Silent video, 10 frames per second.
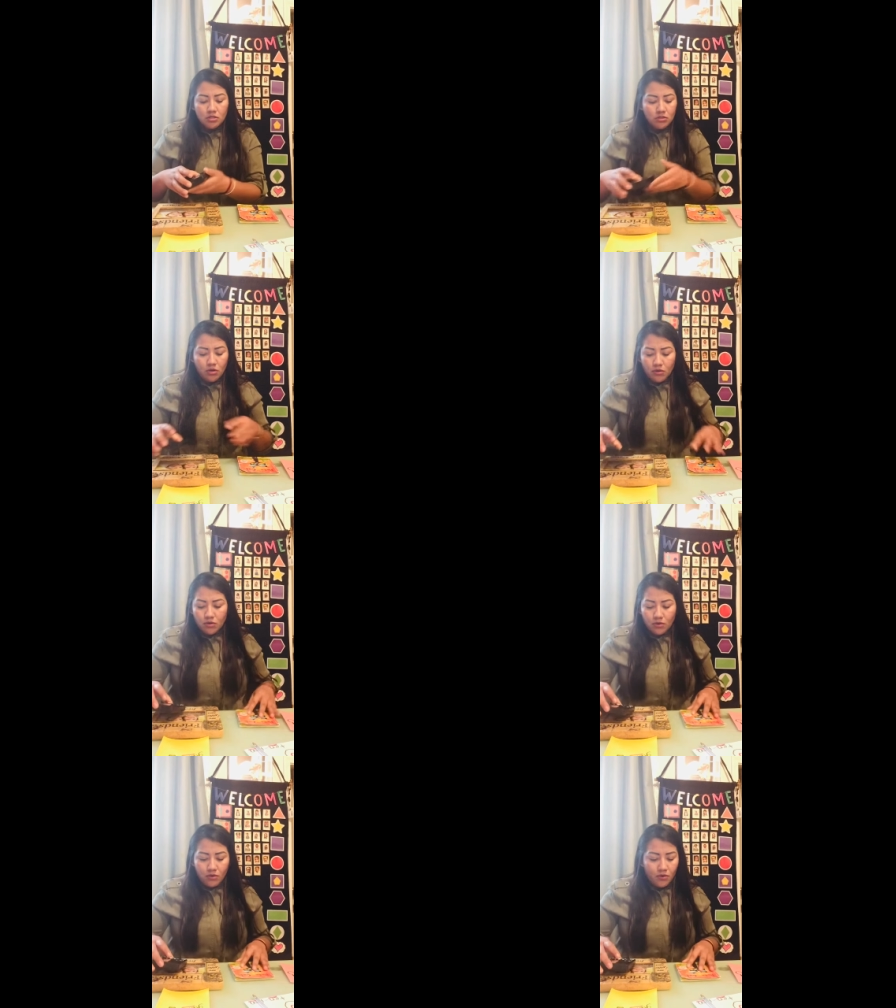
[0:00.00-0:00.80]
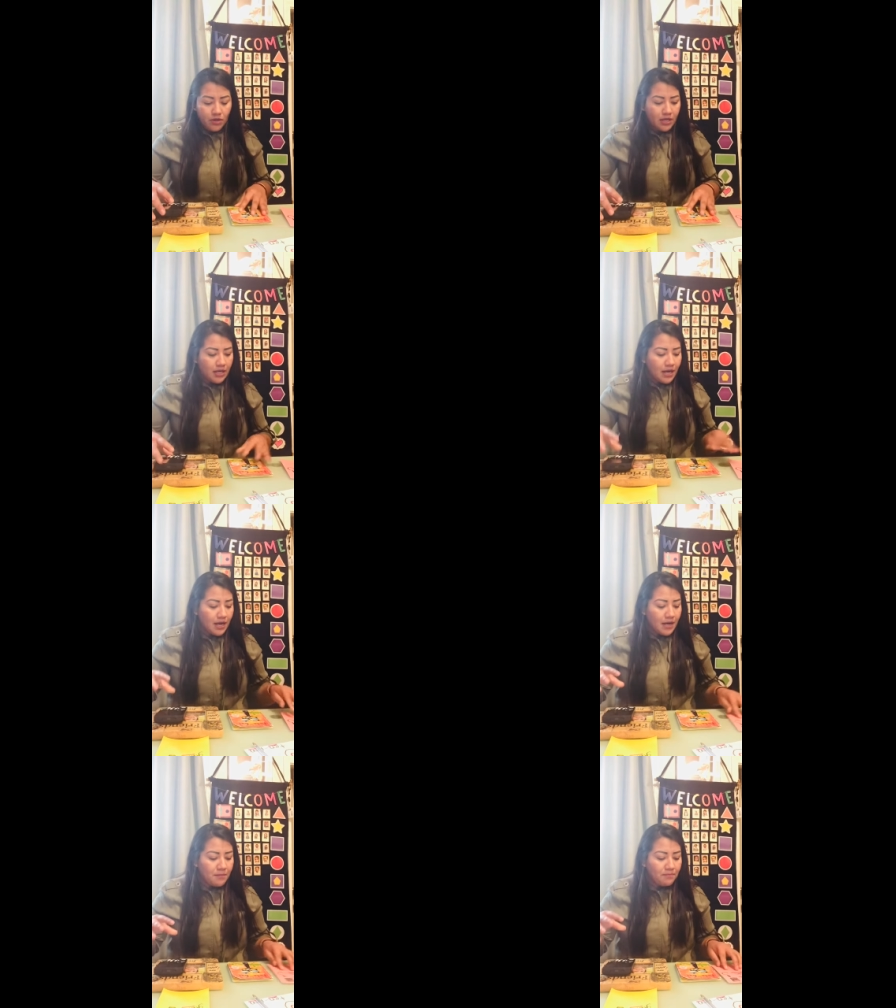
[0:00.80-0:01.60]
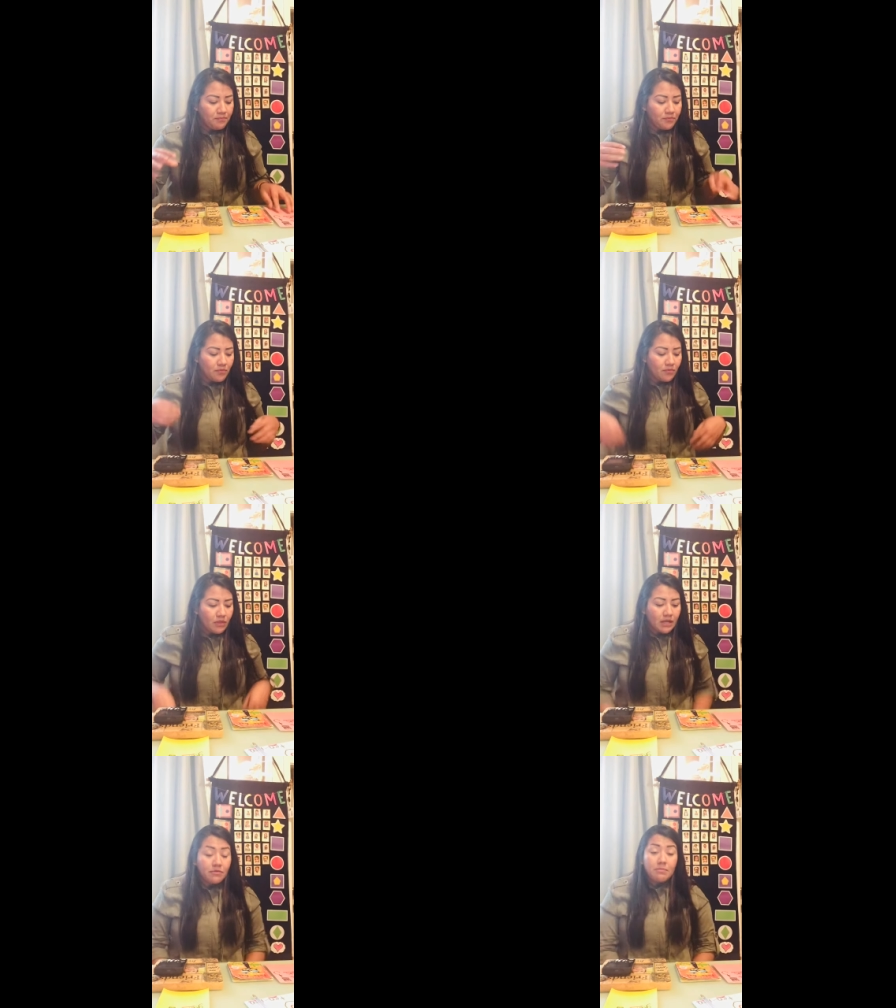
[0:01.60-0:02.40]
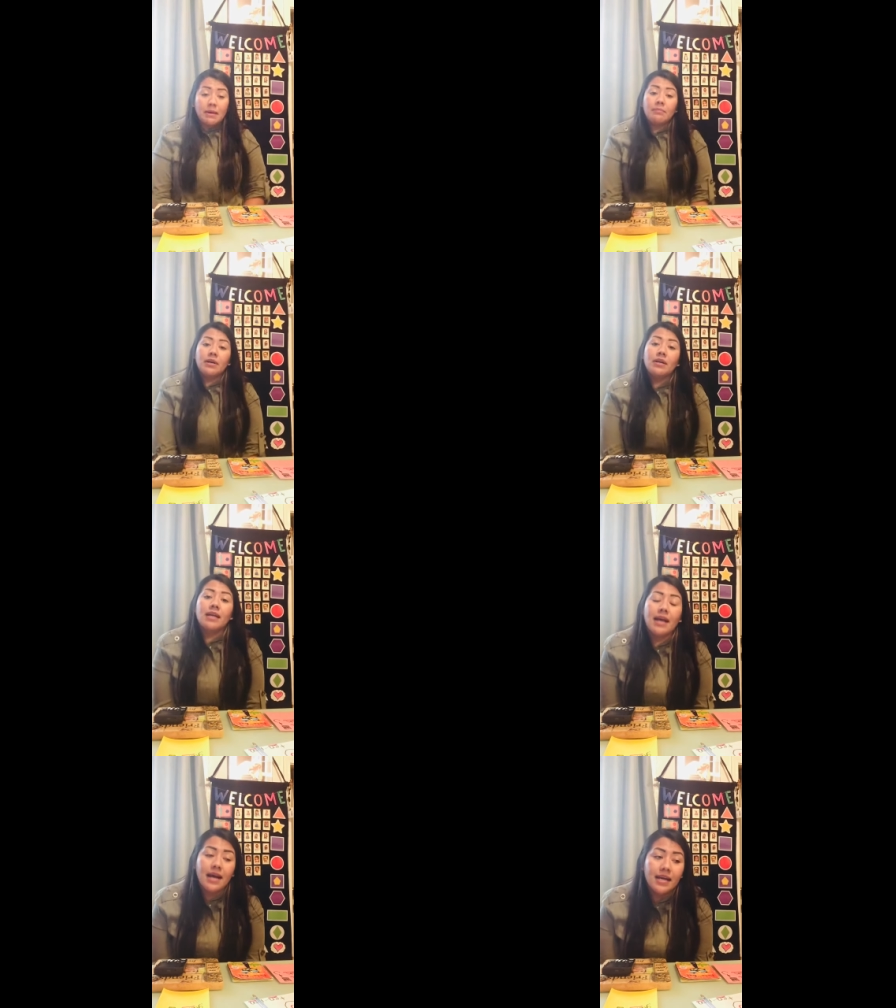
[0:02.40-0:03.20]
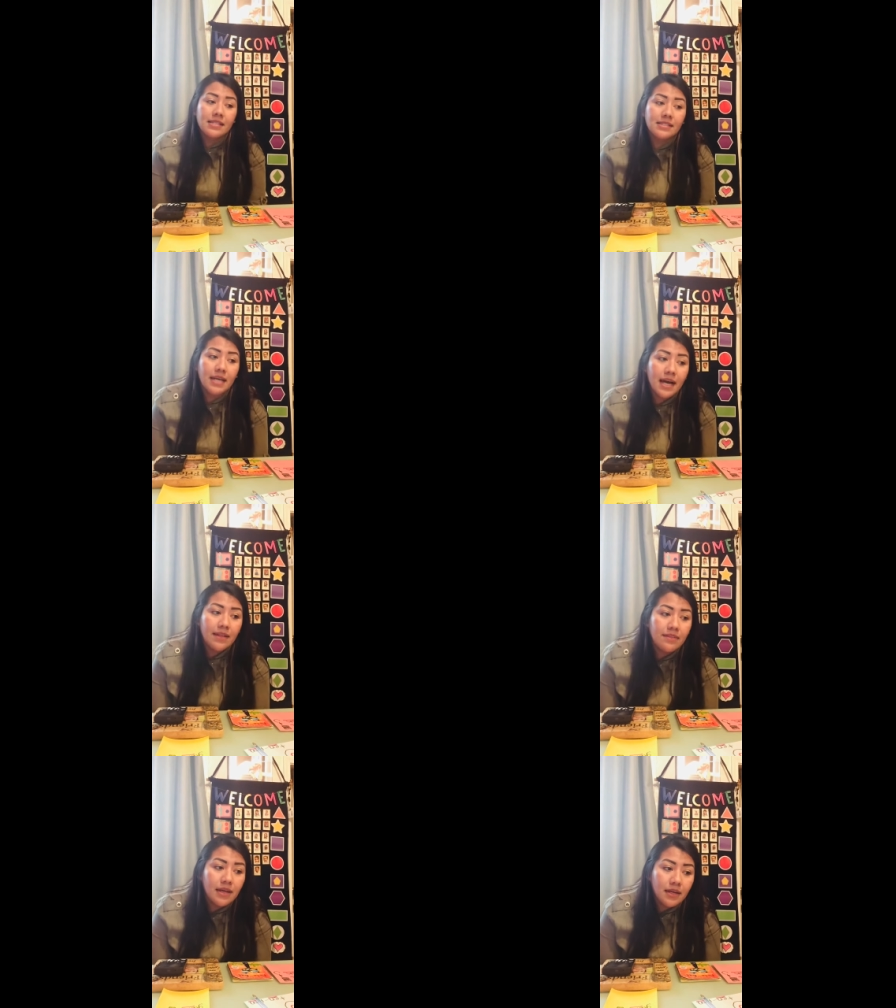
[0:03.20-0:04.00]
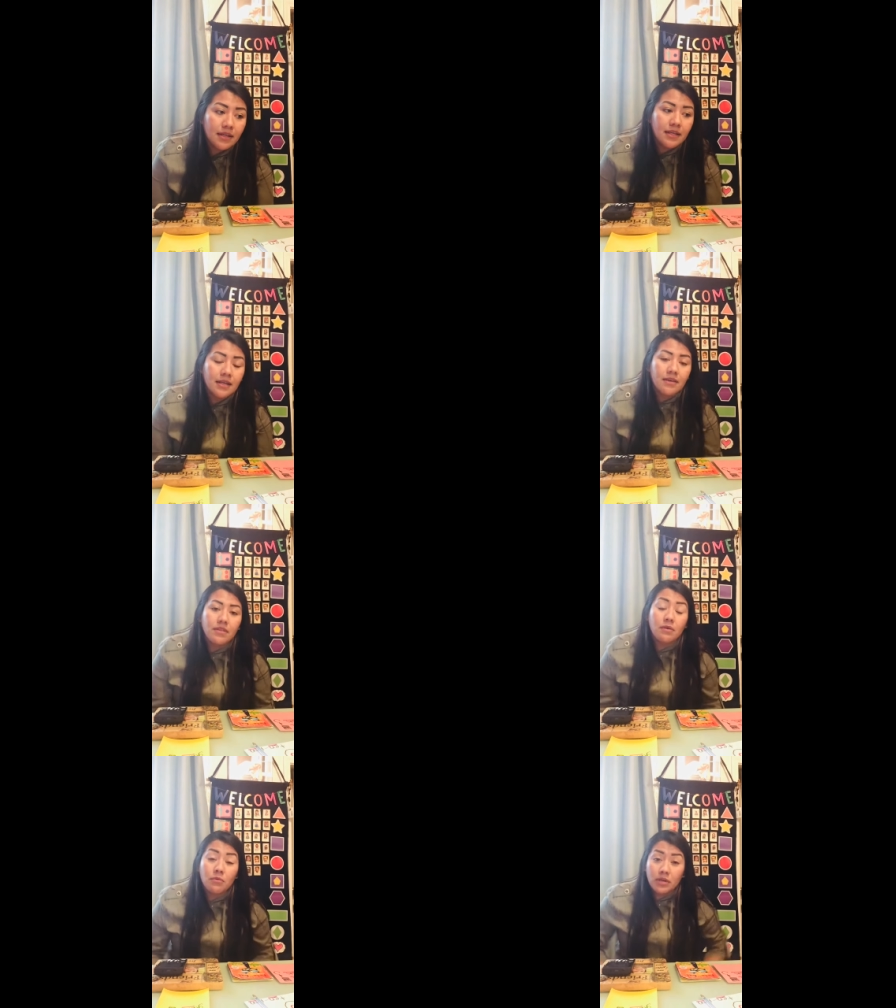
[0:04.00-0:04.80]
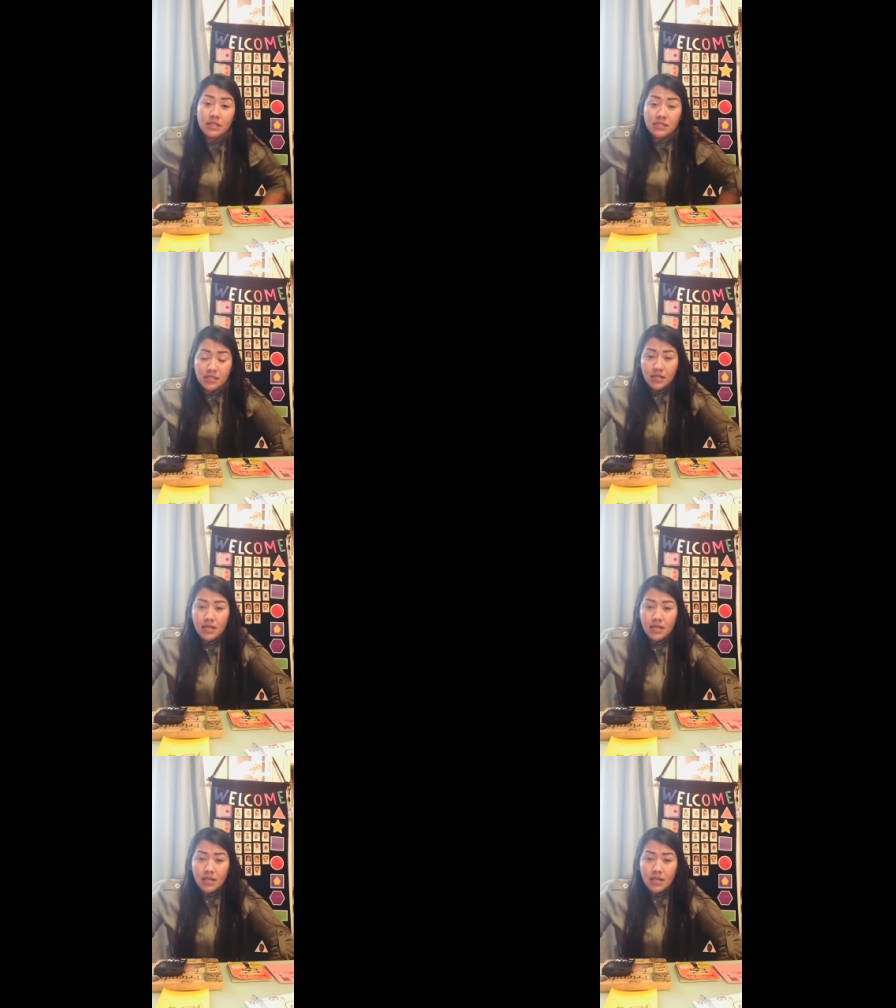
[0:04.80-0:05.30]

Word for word: so um, remember guys that uh, the words